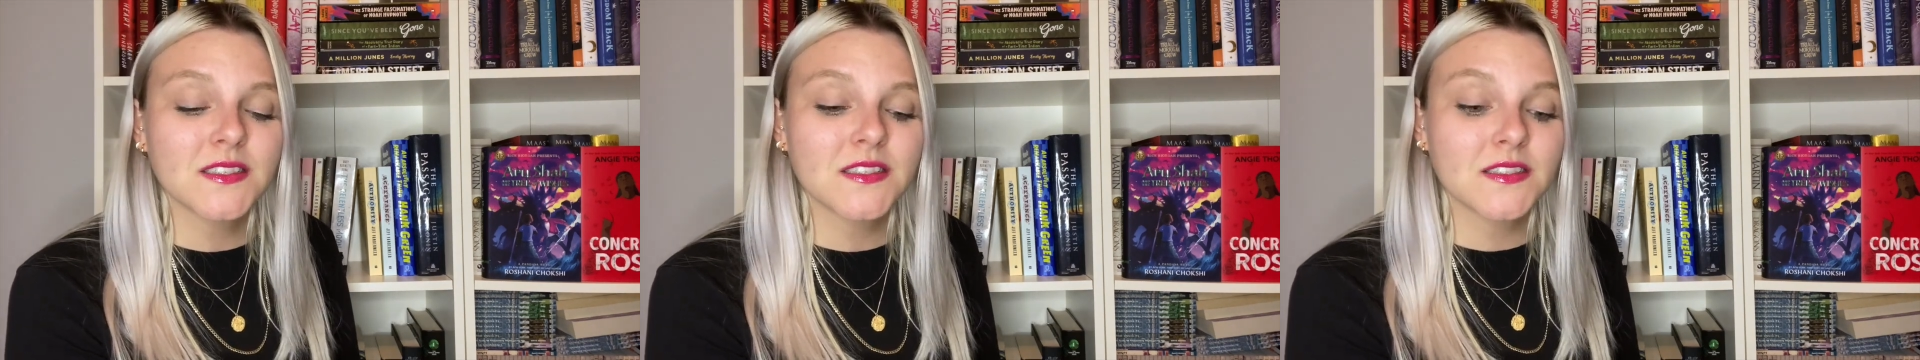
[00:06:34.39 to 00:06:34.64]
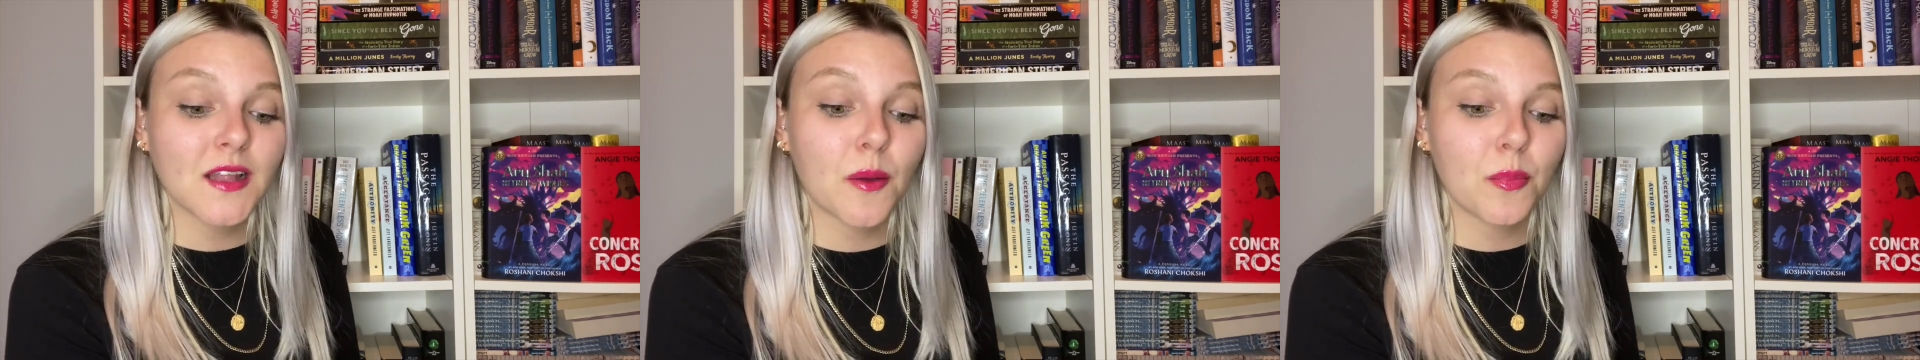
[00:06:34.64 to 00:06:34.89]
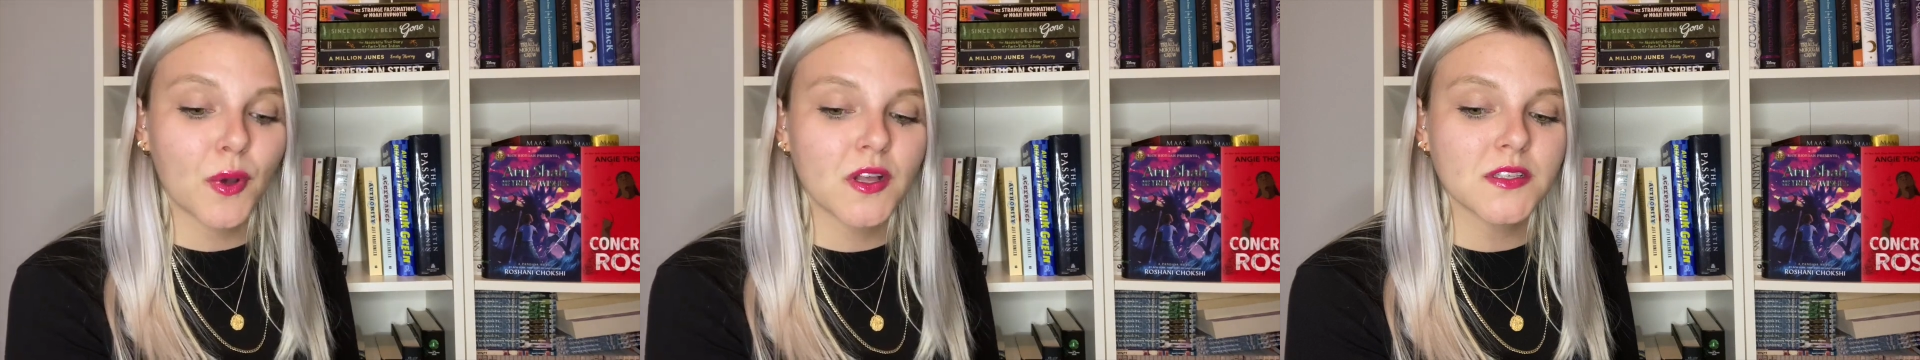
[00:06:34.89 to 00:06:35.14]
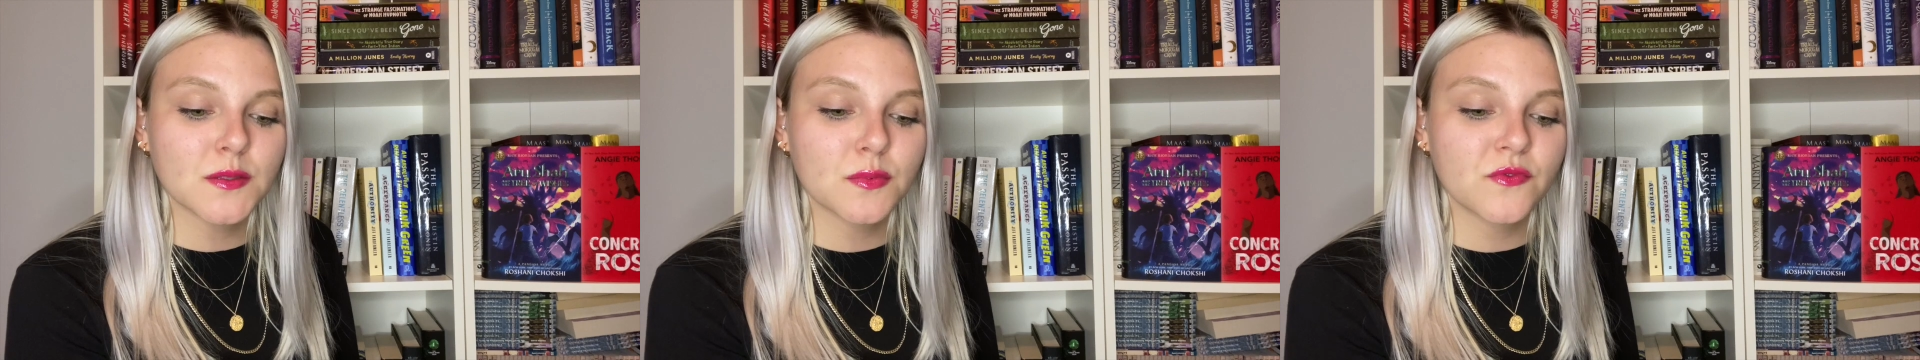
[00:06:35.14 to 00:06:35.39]
It's not
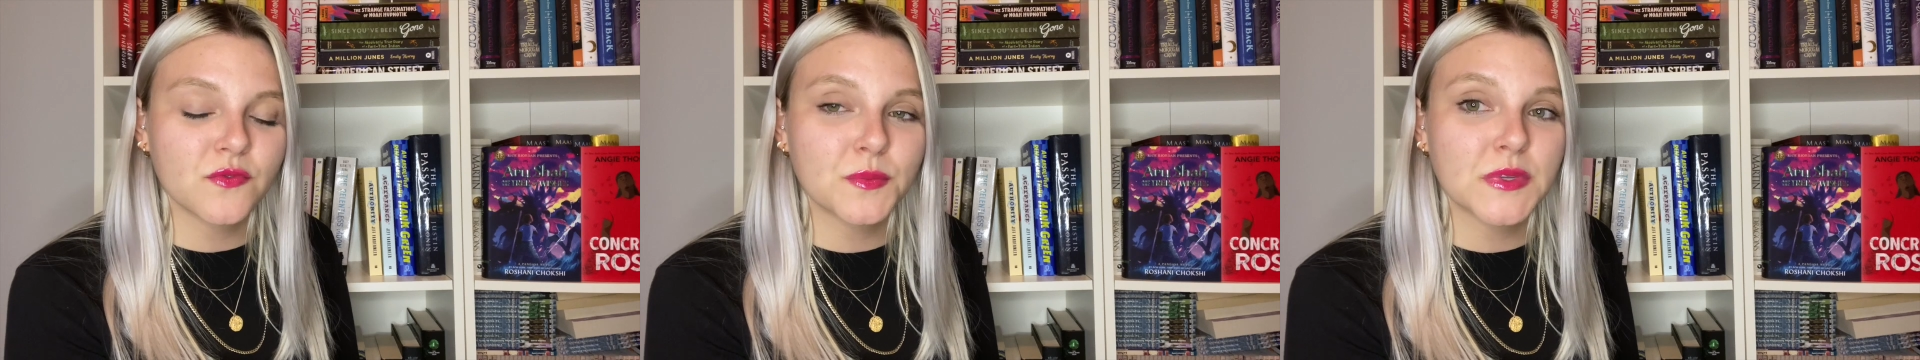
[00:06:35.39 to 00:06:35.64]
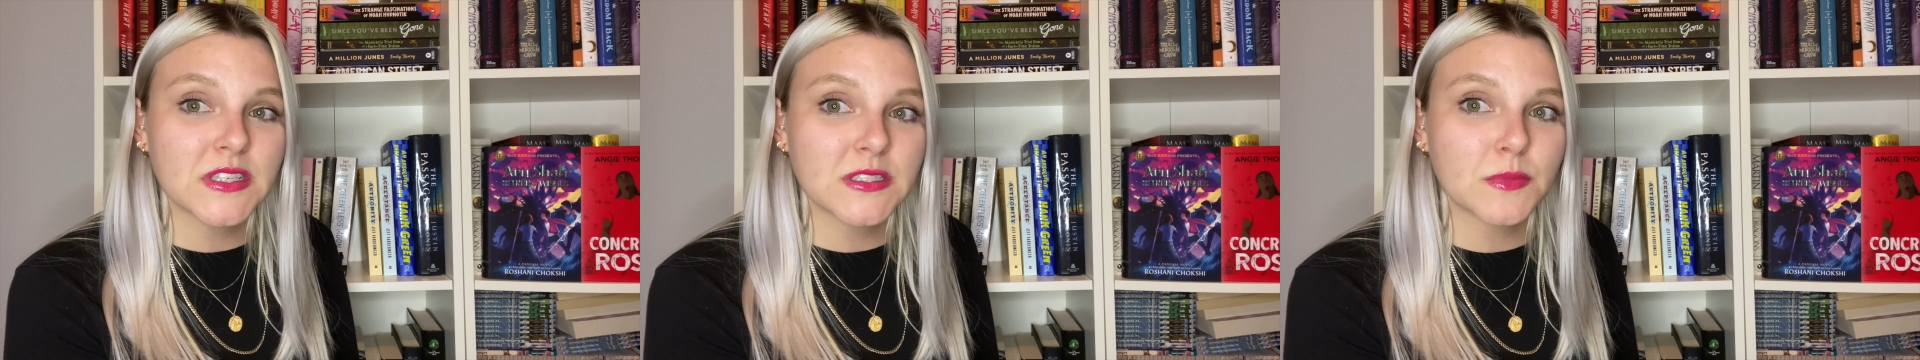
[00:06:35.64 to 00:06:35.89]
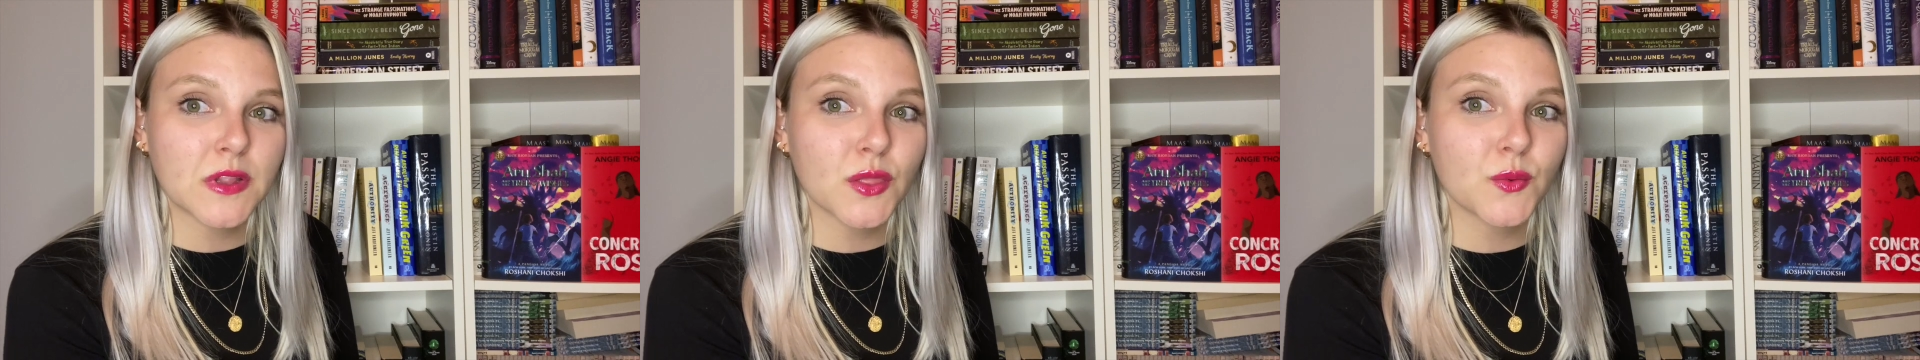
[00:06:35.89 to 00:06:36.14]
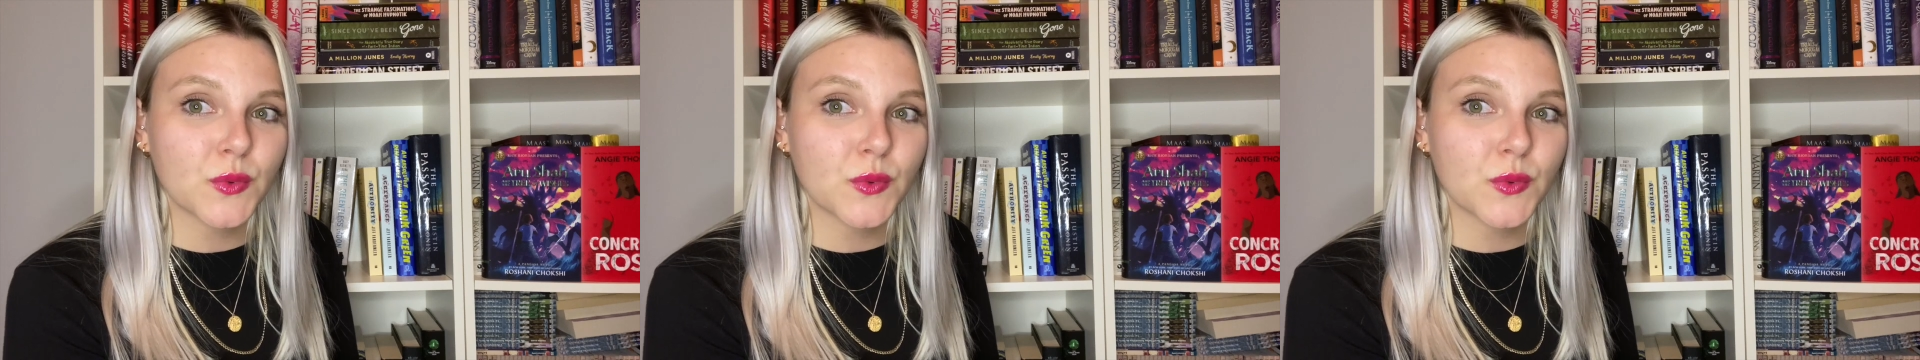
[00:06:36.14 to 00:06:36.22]
possible for me this month to